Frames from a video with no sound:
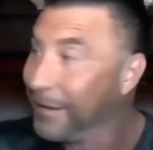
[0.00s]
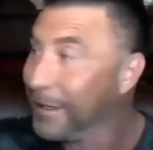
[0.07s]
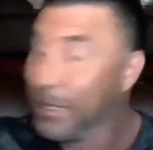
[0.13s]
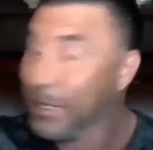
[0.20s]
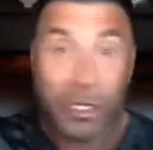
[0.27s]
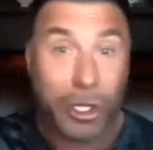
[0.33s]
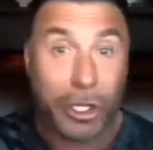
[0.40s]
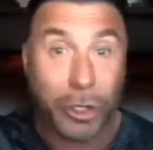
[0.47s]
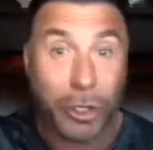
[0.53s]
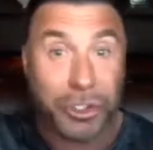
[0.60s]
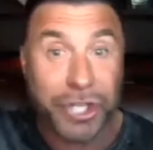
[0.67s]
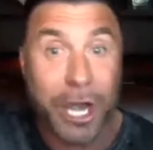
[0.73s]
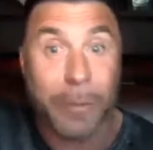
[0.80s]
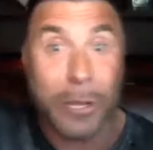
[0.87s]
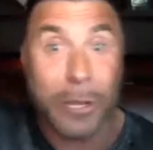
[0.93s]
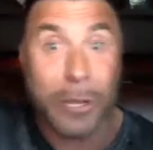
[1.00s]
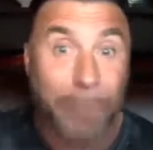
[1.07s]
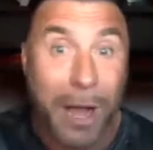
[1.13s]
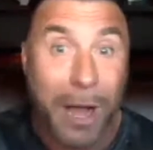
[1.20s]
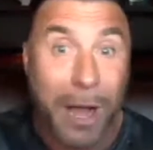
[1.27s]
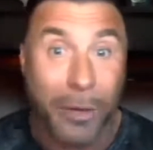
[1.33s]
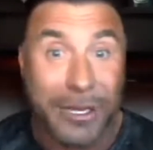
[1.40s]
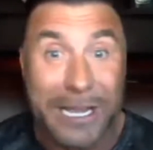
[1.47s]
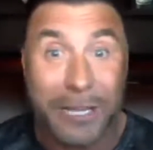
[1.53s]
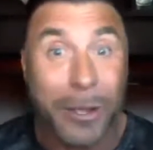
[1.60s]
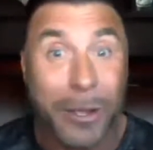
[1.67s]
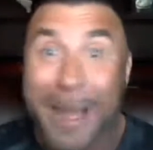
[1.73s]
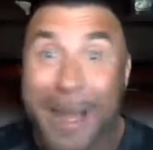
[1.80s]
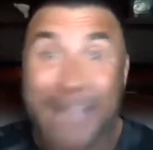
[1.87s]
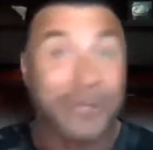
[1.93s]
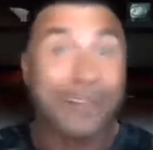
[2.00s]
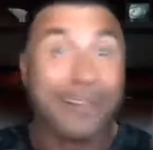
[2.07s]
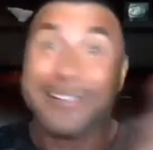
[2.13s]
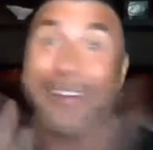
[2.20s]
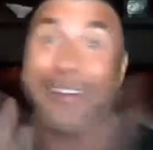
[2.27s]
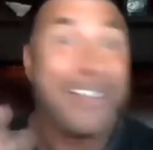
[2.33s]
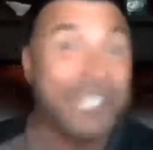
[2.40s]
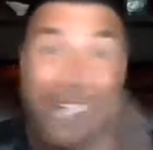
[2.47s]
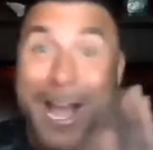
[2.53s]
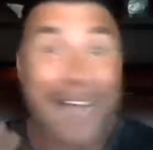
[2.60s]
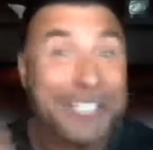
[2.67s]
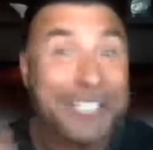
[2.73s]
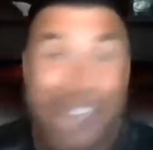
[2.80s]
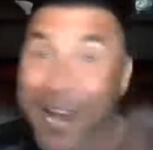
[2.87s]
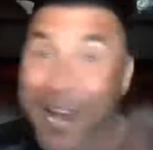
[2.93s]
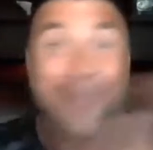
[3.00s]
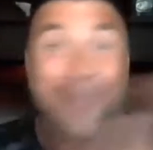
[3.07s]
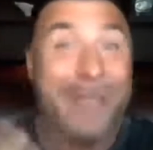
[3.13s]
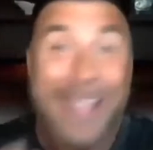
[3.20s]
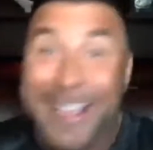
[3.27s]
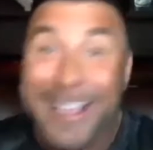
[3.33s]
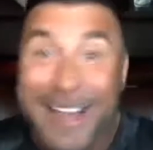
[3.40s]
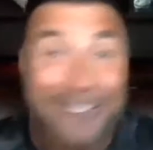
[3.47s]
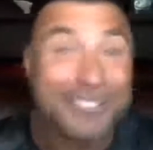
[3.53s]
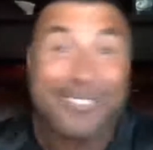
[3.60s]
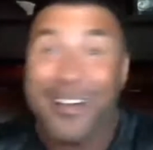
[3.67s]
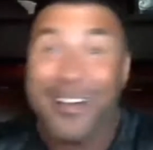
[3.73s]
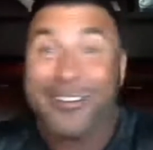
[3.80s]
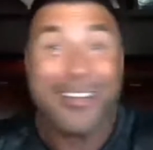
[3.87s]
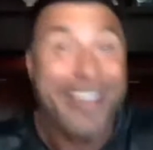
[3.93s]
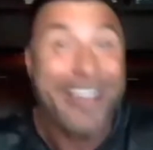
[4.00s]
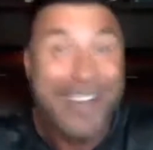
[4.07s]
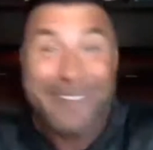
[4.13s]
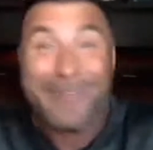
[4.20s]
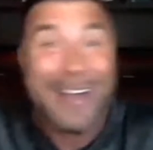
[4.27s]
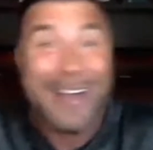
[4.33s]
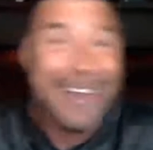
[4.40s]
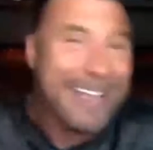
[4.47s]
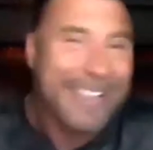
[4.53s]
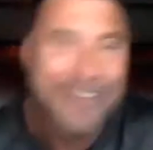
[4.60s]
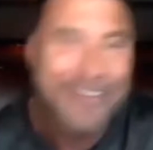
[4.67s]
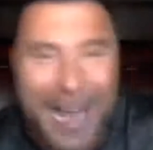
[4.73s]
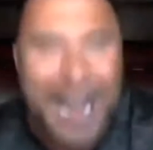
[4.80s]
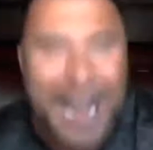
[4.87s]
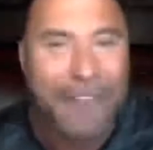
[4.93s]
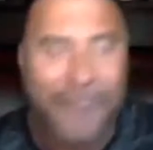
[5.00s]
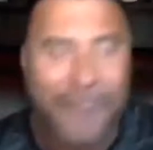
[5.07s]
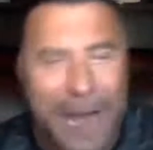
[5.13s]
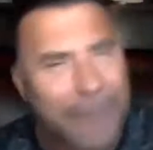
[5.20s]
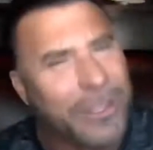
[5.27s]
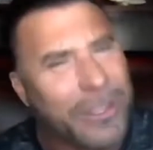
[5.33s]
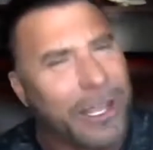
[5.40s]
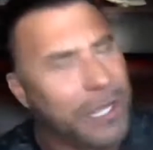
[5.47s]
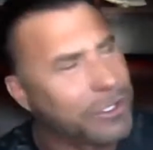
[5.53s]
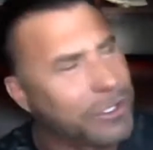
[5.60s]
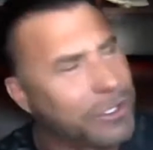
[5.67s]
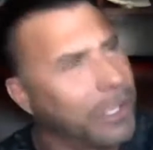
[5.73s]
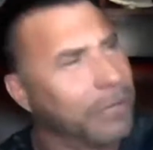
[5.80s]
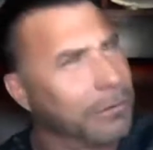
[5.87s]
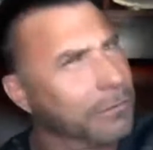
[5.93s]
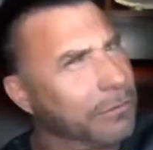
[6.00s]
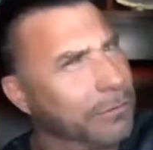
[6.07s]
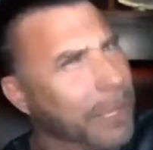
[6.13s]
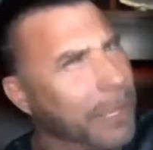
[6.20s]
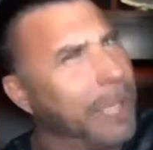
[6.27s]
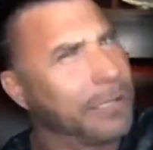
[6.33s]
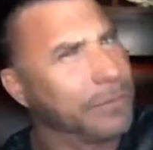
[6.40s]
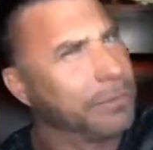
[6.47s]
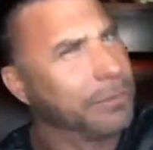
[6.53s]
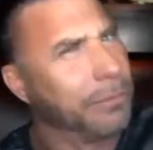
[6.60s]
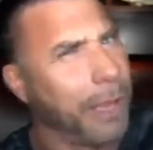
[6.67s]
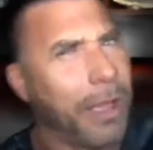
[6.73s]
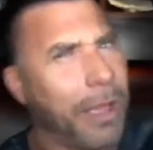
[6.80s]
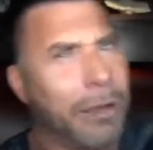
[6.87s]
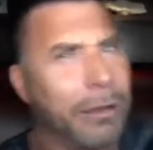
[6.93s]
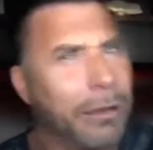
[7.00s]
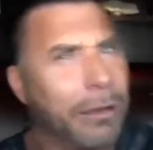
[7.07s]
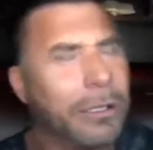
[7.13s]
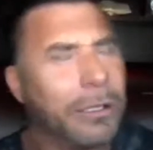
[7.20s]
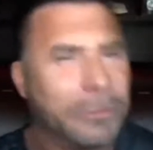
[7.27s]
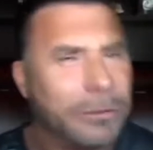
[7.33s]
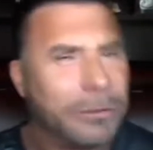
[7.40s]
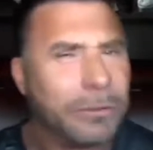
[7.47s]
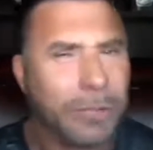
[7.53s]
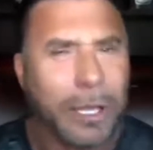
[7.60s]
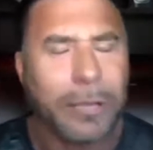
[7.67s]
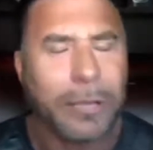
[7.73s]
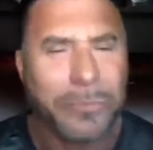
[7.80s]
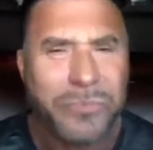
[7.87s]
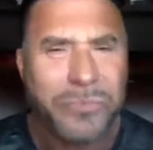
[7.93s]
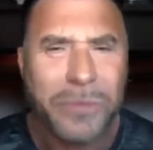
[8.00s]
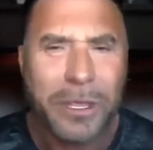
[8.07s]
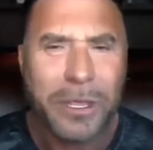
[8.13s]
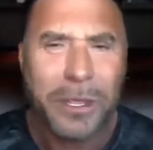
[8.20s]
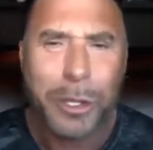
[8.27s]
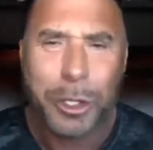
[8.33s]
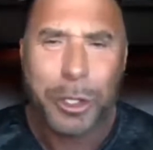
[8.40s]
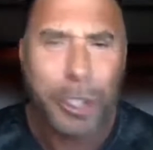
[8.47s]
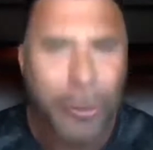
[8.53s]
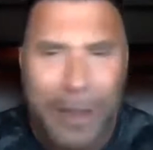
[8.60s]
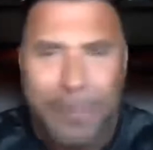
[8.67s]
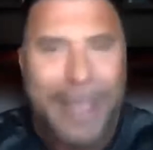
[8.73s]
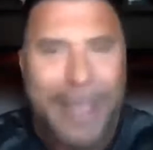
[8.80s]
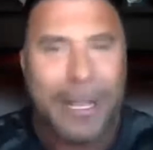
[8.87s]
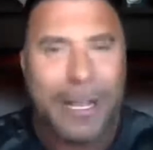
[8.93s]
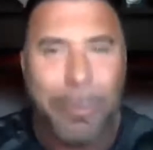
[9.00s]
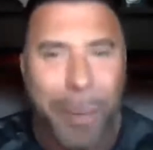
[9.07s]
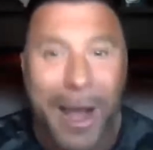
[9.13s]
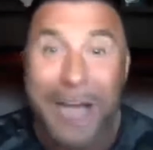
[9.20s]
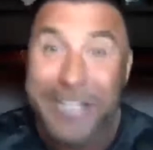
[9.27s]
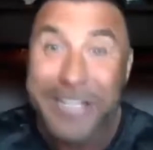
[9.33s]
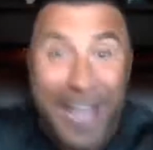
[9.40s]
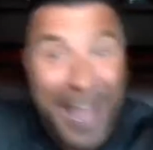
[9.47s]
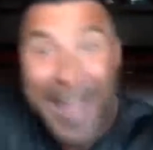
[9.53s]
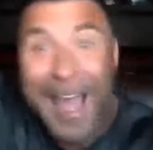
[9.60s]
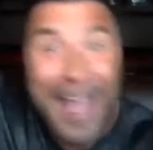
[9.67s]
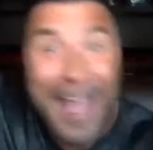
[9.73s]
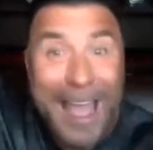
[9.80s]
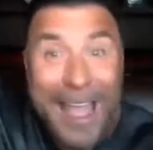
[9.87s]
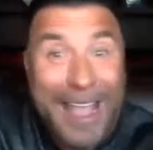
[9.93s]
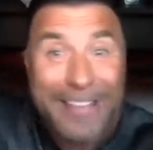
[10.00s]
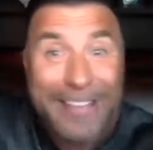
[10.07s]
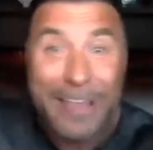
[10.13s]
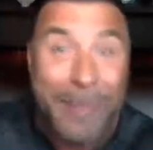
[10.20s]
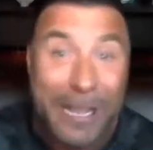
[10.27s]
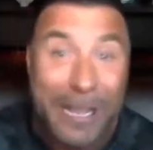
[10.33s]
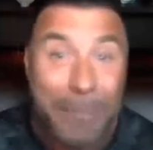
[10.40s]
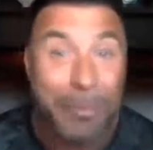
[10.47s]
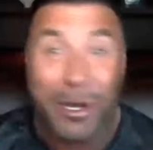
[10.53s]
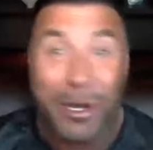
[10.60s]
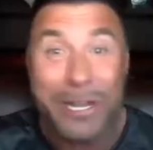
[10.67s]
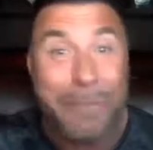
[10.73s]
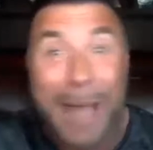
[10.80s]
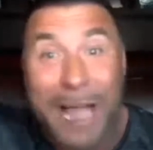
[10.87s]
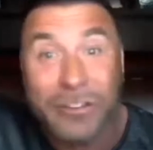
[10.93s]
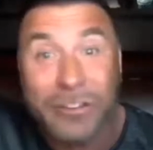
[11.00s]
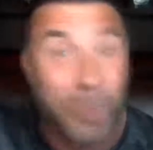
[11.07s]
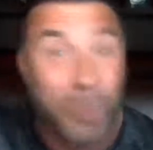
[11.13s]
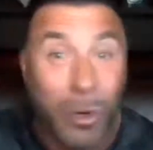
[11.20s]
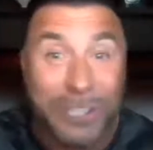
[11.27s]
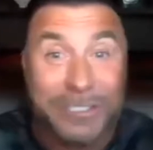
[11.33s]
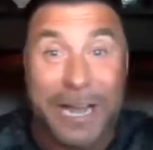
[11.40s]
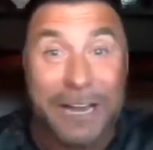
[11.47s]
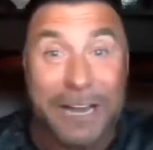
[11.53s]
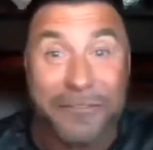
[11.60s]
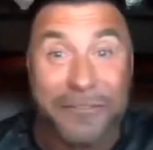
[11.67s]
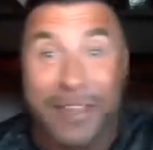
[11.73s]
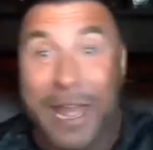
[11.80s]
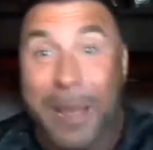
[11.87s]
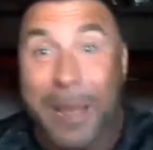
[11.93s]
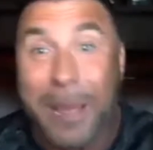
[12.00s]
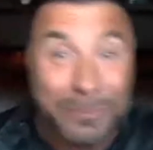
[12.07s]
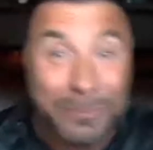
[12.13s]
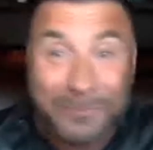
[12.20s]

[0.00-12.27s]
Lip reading: Little Jeremy would bomb one down the middle. Max, great shot, Jeremy. That was so good, buddy. Give him a high five. And the kids are like, thanks, man. Like, they'd make a putt. Yay! They make a birdie. Max was more excited for them